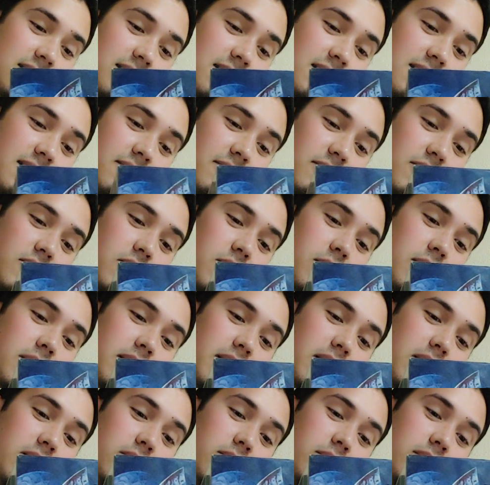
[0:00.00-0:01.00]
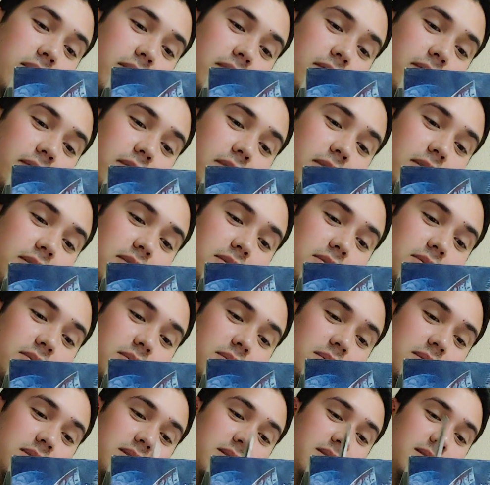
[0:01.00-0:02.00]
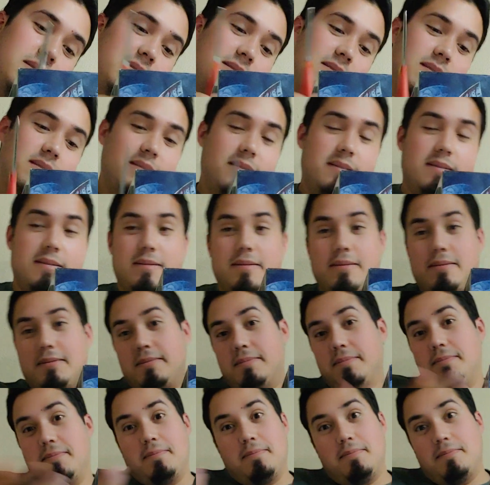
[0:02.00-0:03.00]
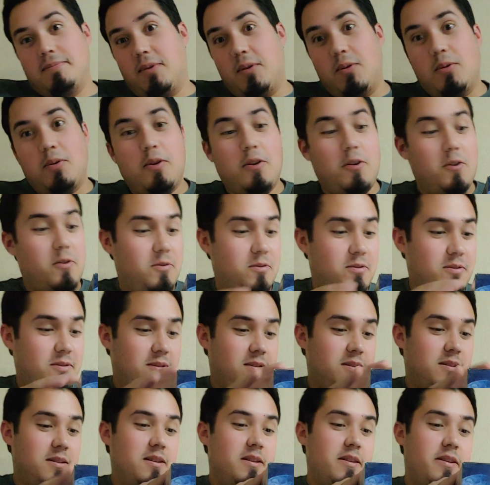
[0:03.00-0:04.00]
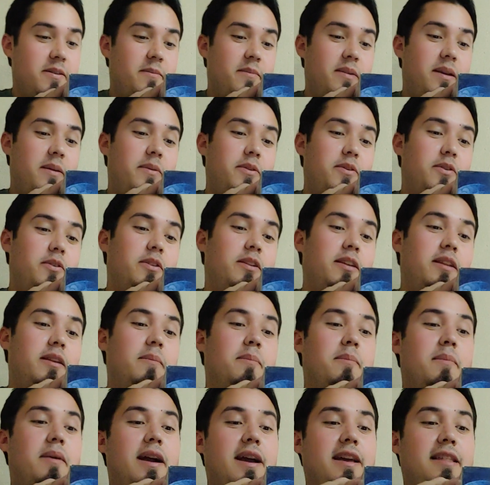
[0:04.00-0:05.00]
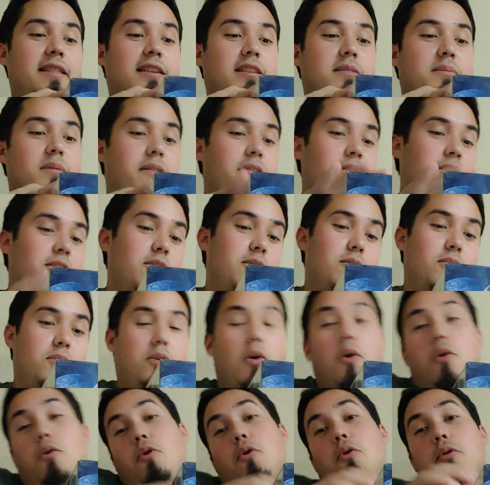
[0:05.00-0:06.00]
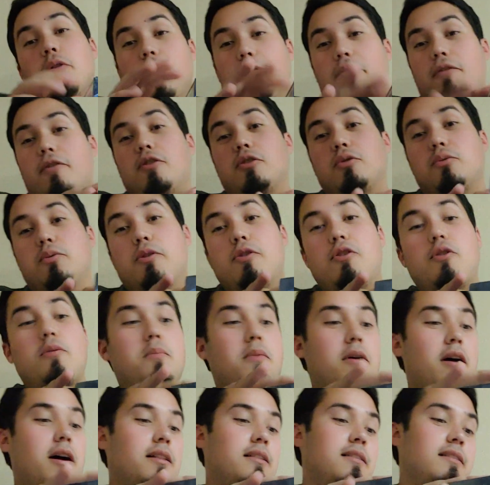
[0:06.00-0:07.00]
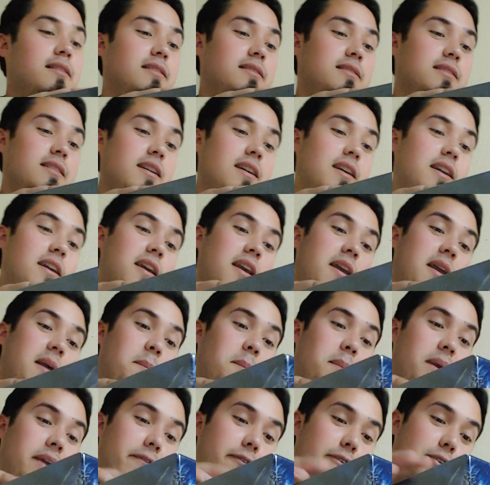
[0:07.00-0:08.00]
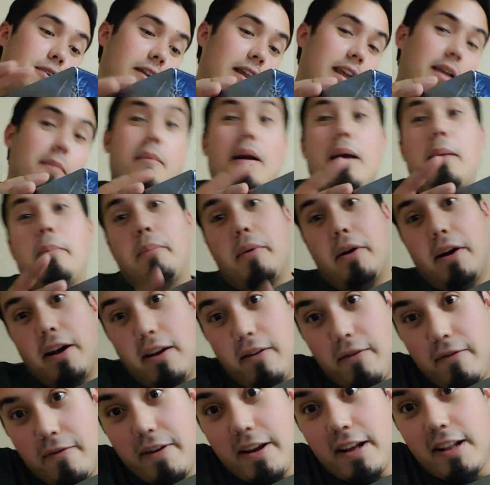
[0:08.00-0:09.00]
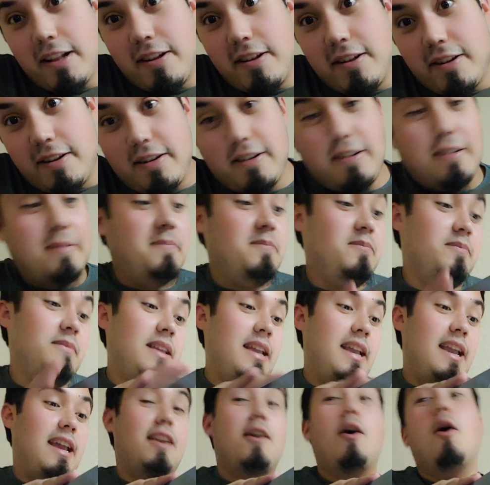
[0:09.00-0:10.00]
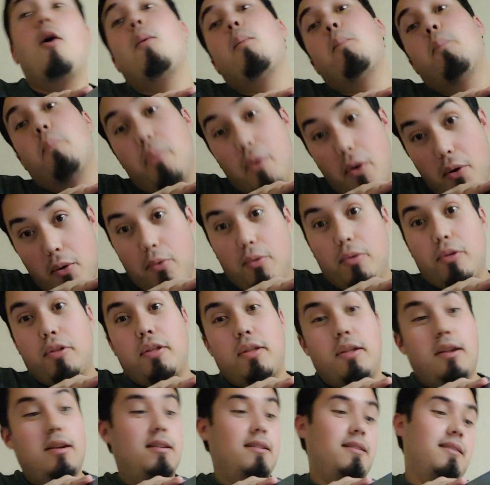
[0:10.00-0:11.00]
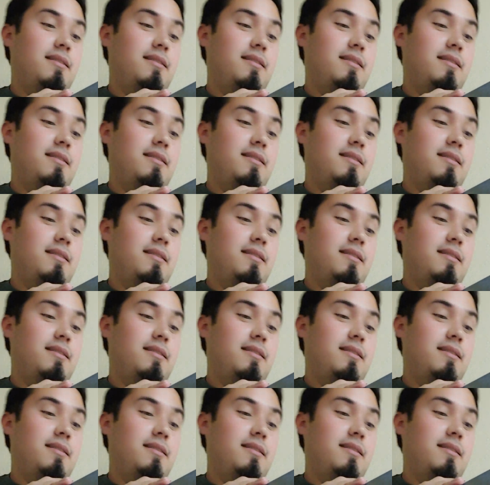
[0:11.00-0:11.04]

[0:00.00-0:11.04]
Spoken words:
If you already own the first one, who knows? Maybe you didn't buy this. Maybe you don't own the first one. You bought this. Maybe you're like my buddy Victor and own both.